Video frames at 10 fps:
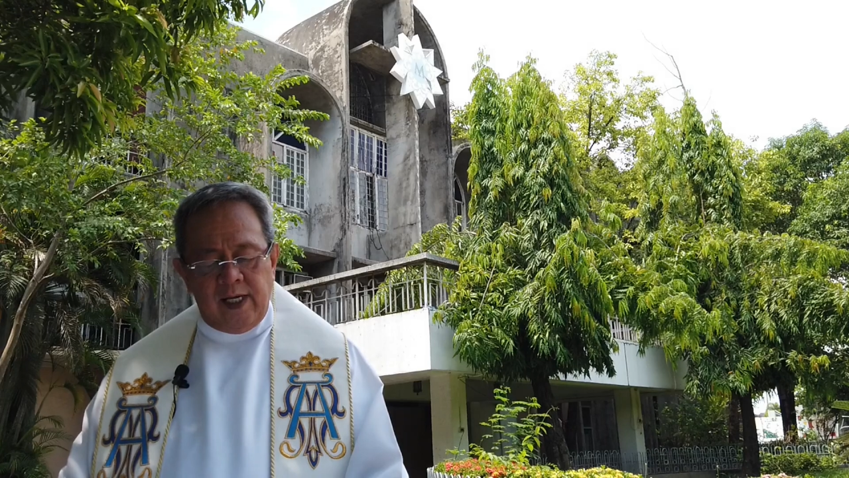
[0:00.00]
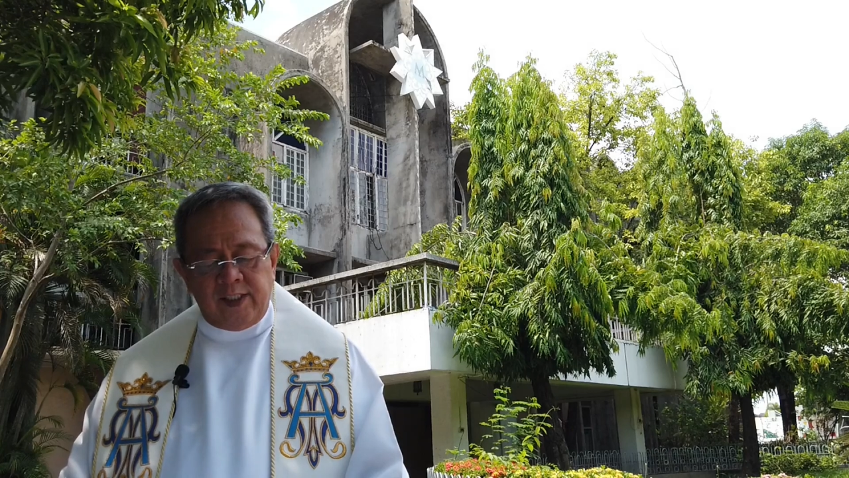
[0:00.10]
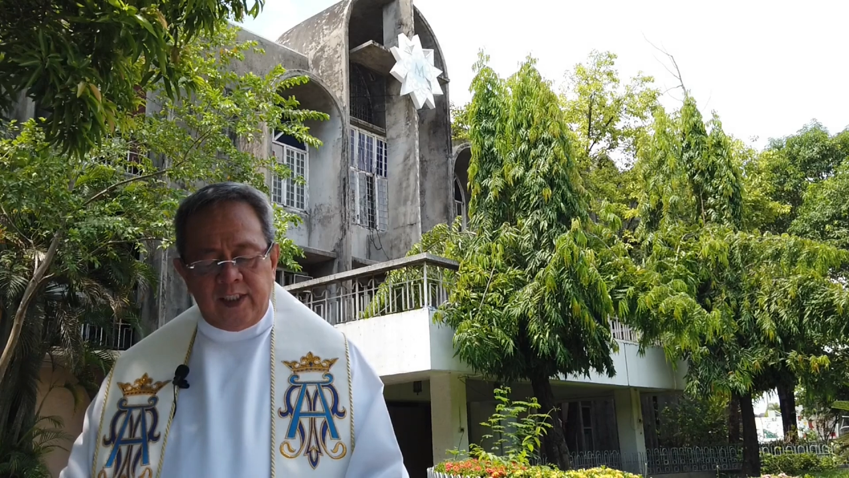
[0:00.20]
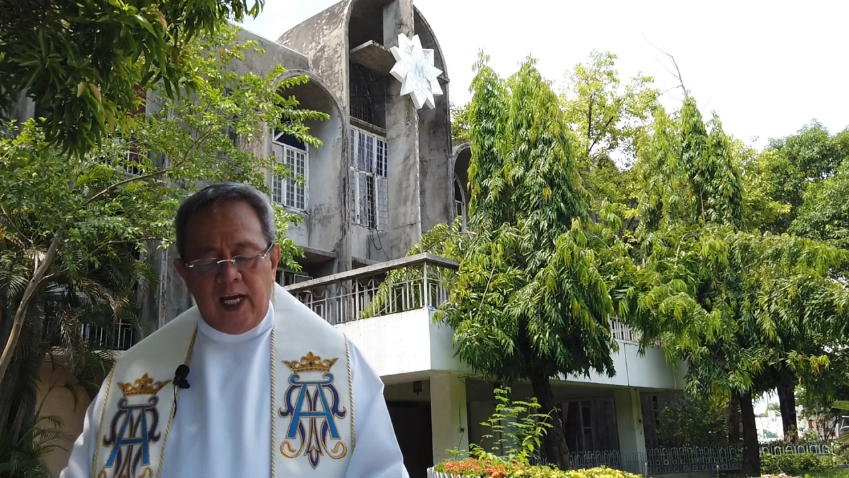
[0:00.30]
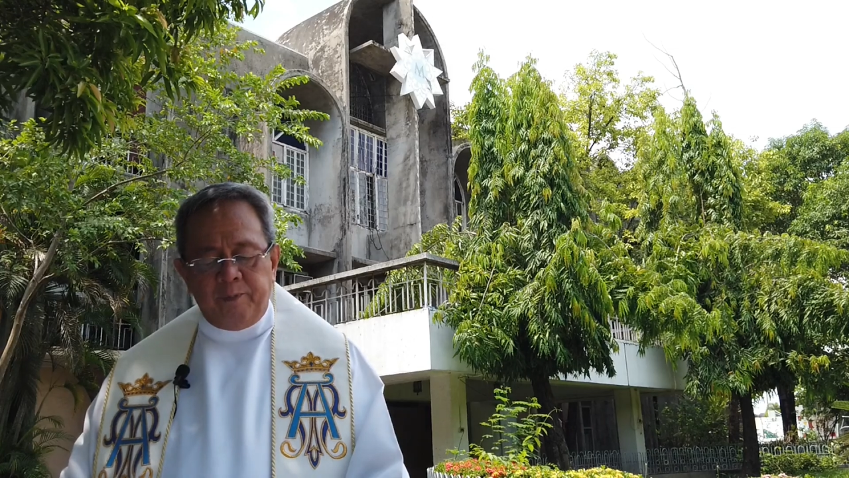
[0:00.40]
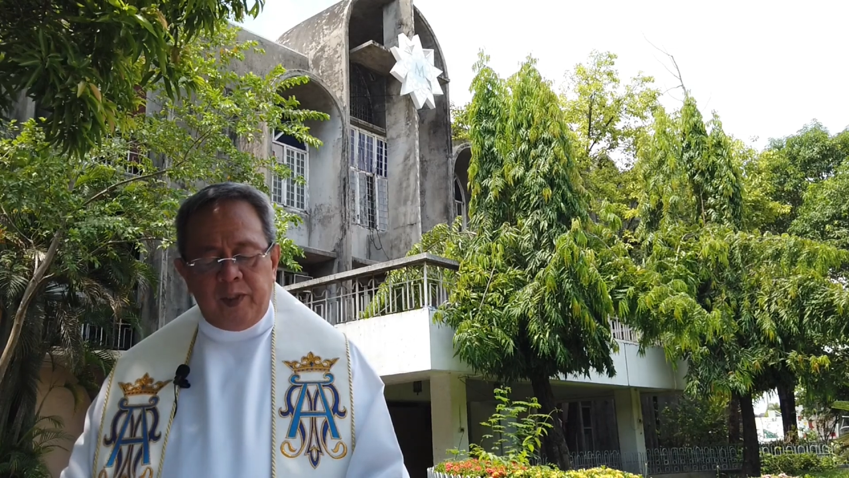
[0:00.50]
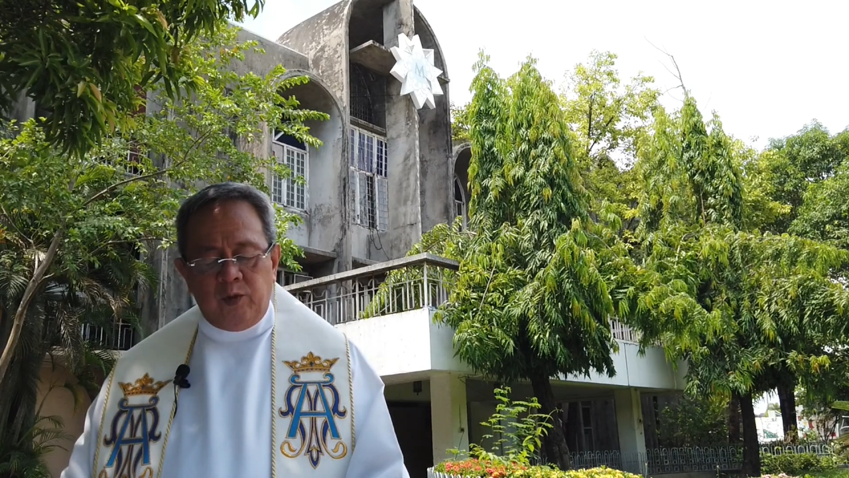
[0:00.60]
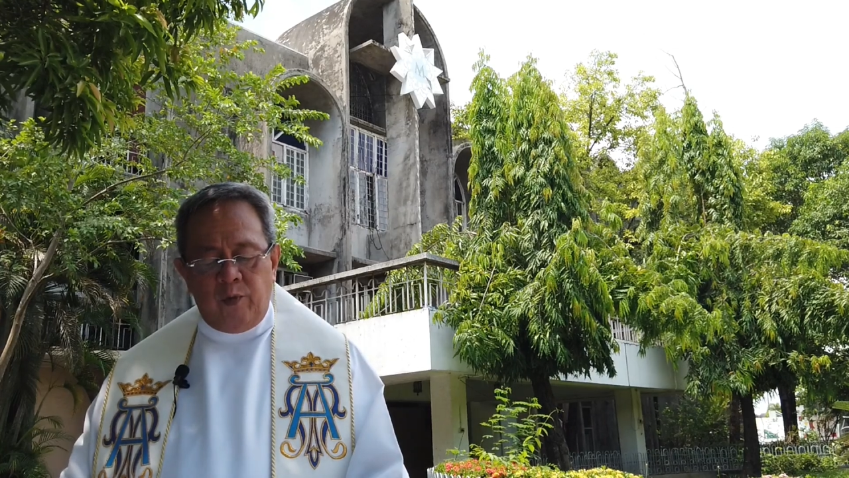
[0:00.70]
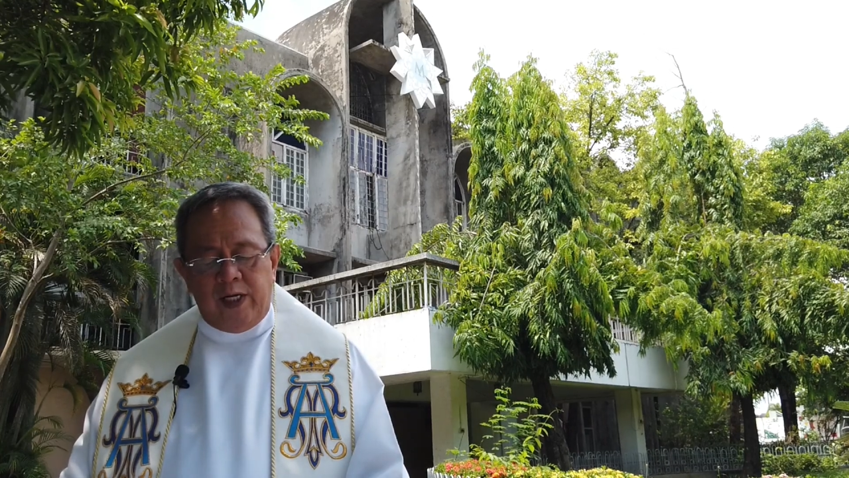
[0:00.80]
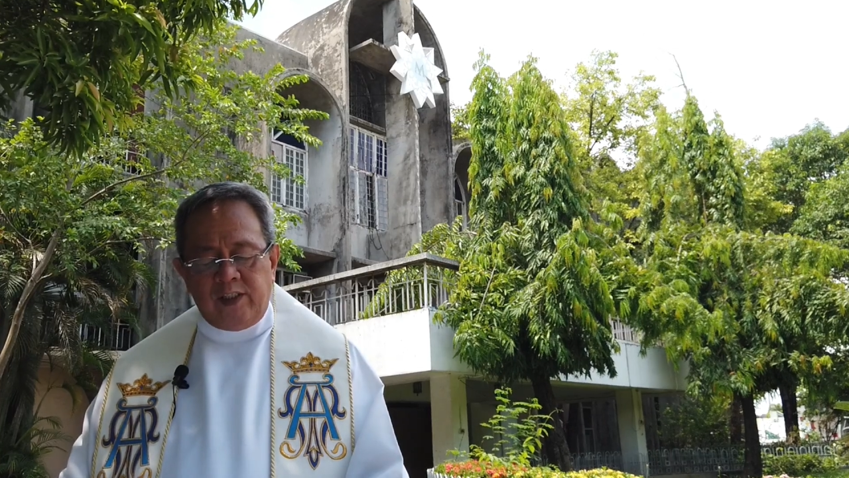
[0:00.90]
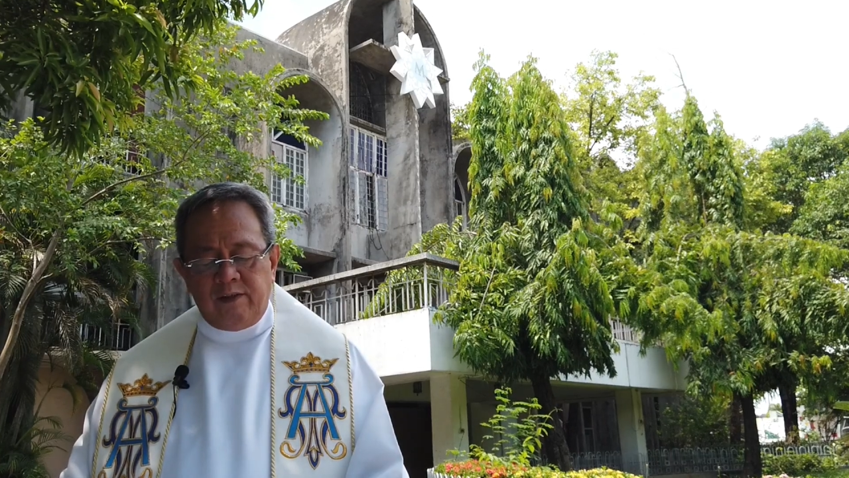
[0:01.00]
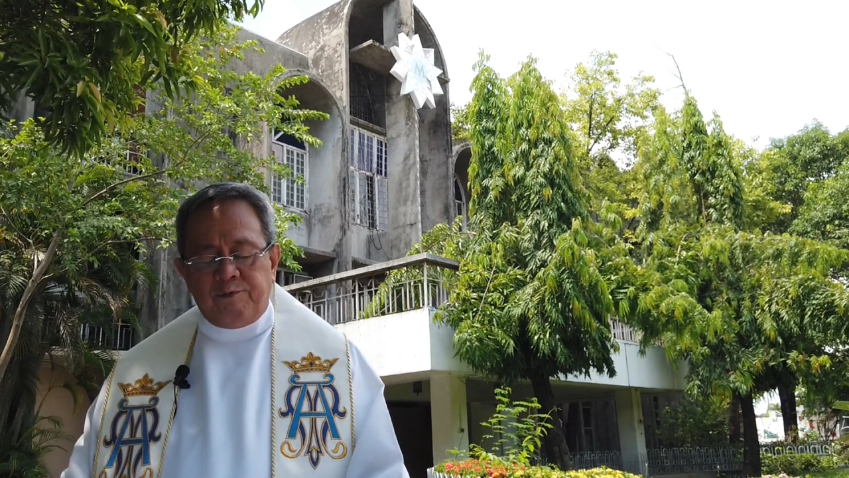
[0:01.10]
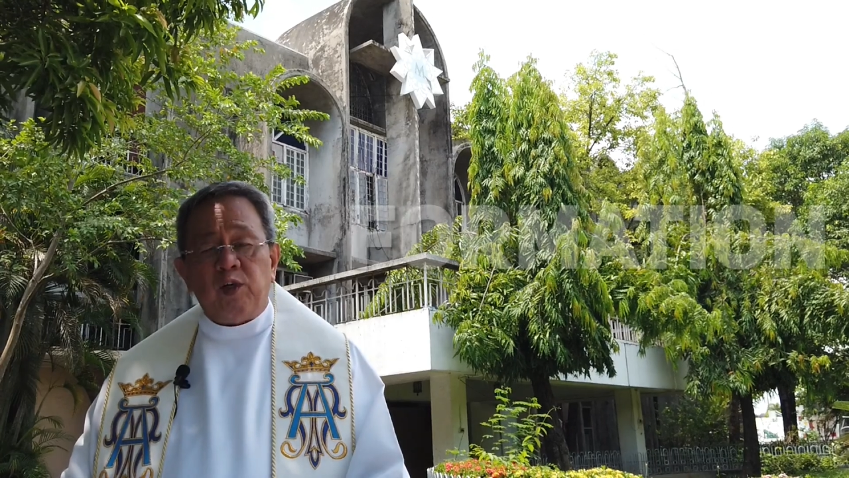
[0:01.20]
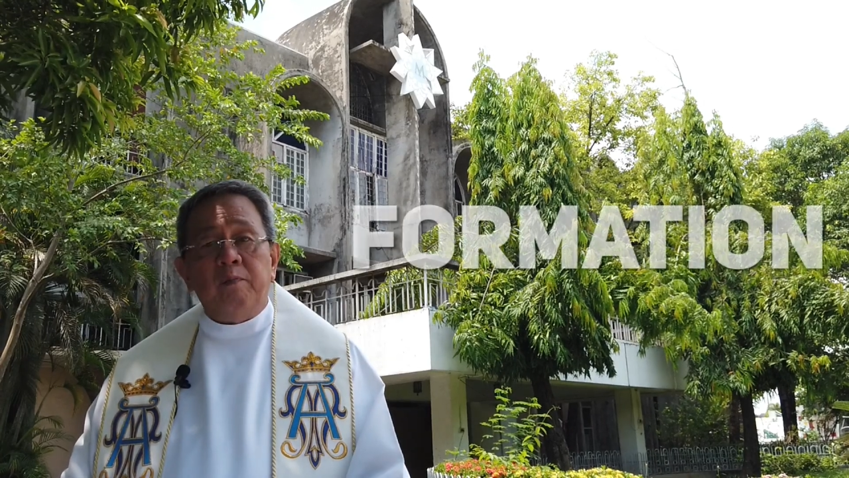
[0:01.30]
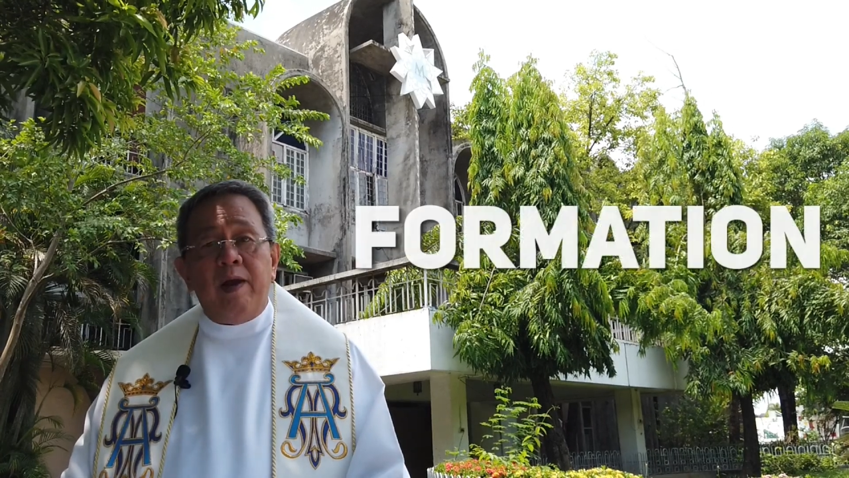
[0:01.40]
has adopted ways
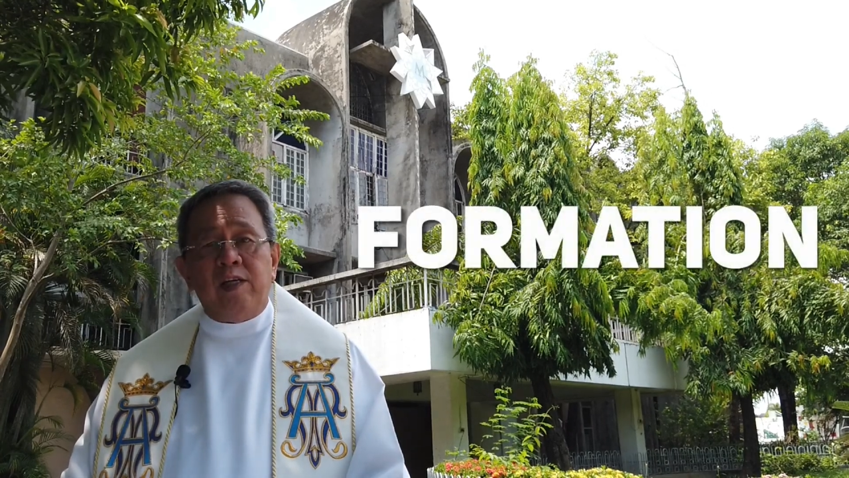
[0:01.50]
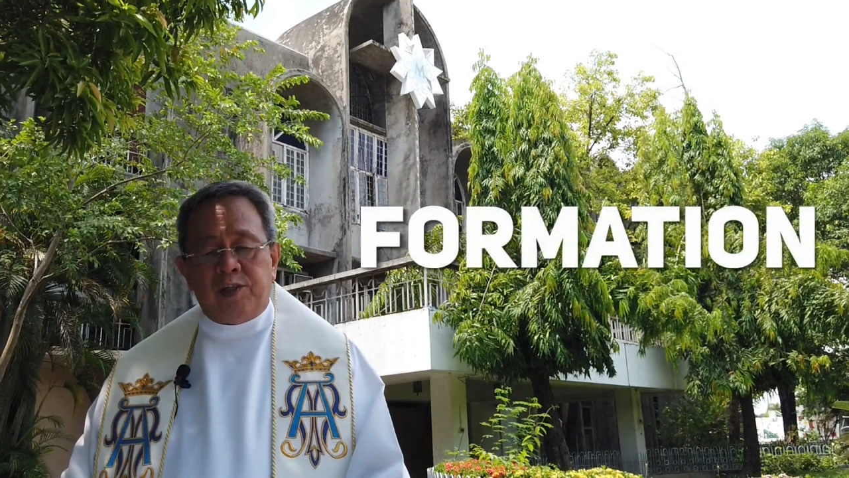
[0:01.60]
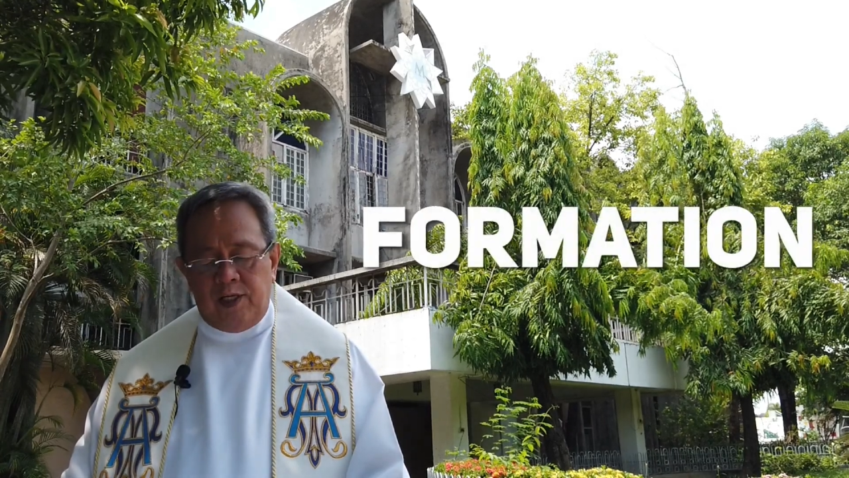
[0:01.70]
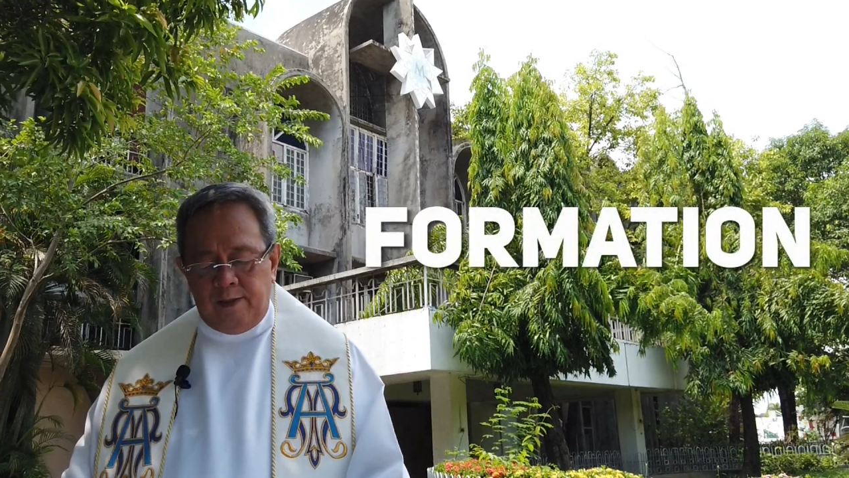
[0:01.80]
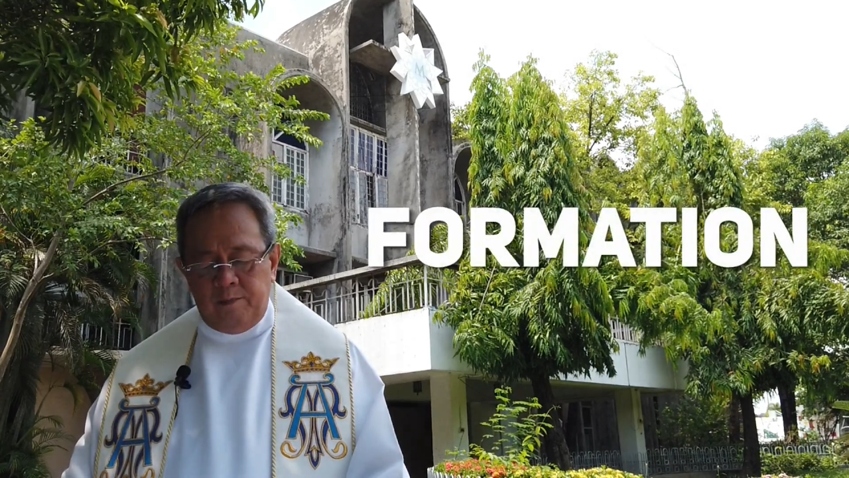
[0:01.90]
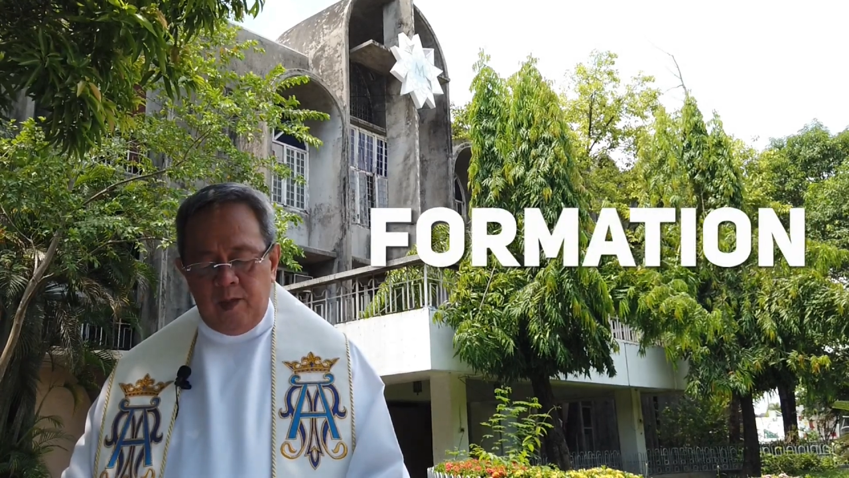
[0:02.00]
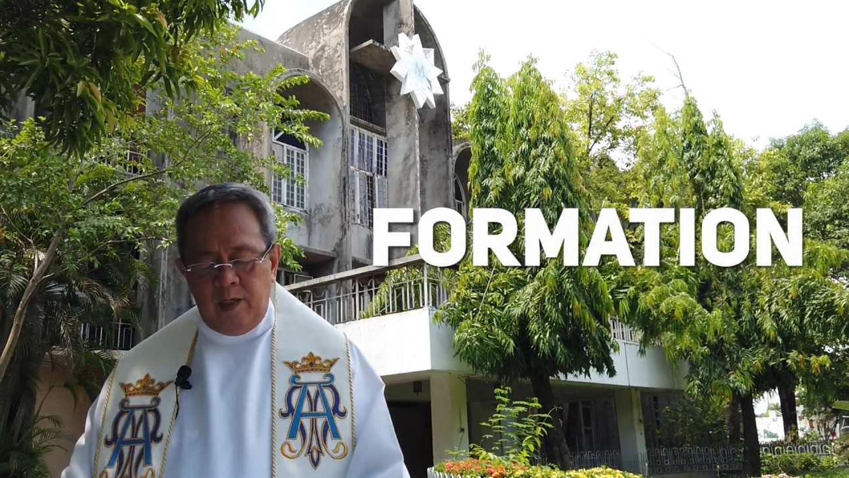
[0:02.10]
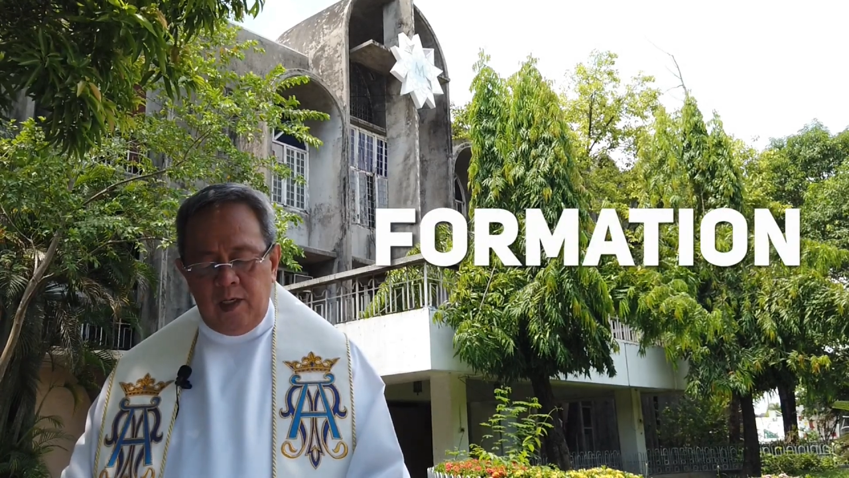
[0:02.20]
of formation